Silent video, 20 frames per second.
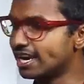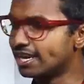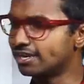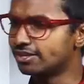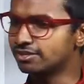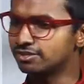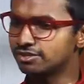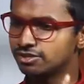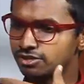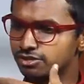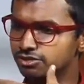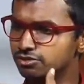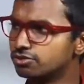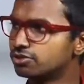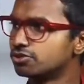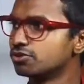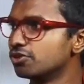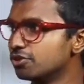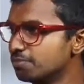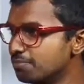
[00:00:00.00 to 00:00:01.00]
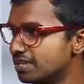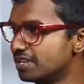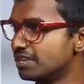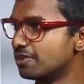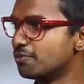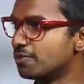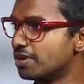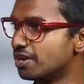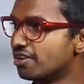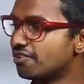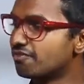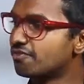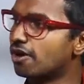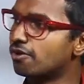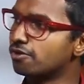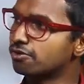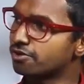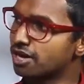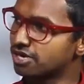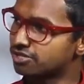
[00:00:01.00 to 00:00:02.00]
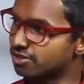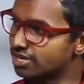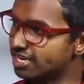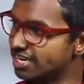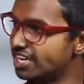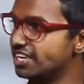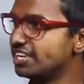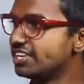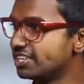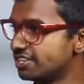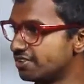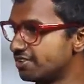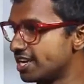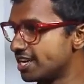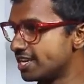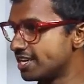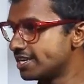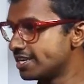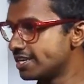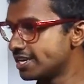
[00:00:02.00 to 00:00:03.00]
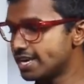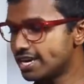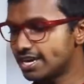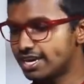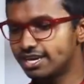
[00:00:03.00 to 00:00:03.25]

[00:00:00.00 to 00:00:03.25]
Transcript: and you showed me a way of how to actually integrate it